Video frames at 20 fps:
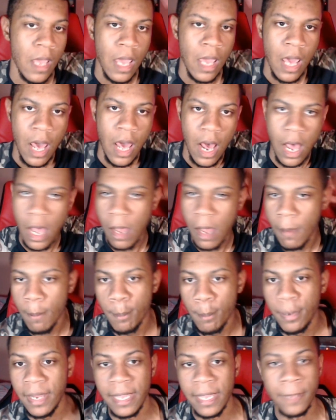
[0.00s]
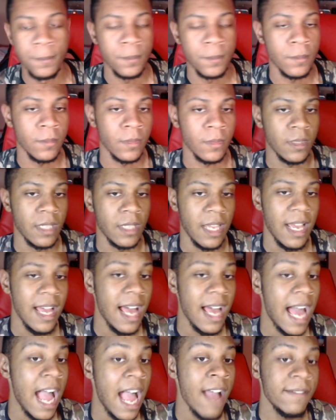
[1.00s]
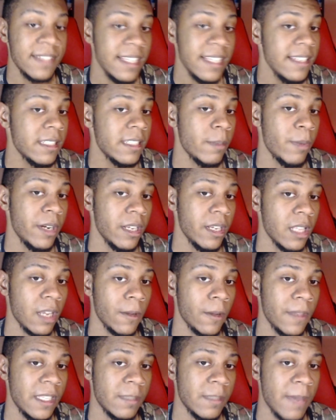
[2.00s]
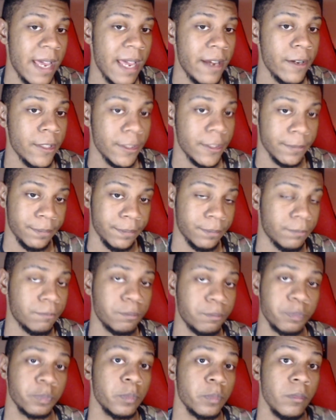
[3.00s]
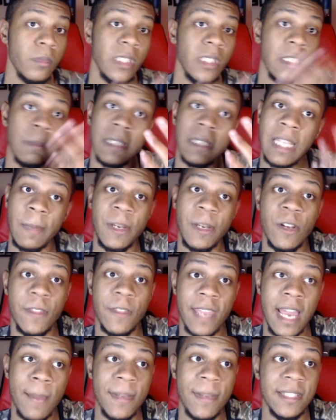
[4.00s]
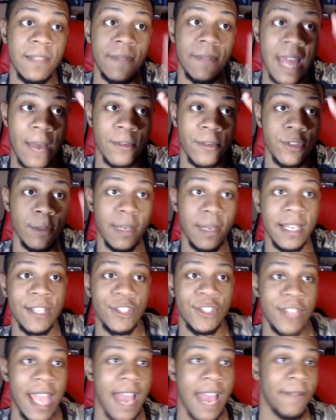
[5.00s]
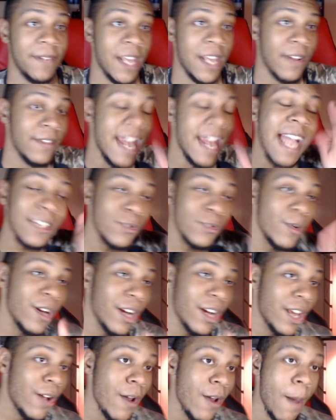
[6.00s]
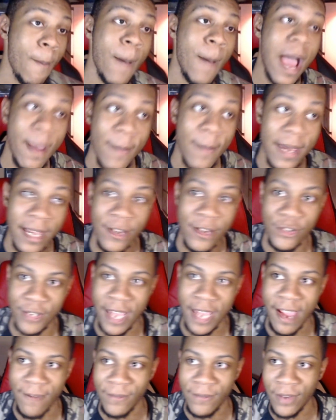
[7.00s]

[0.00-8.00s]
But I've seen some pretty good luck with these banners, but let me know in the comments if that was your biggest shaft. Now next we're going to go to my biggest shaft.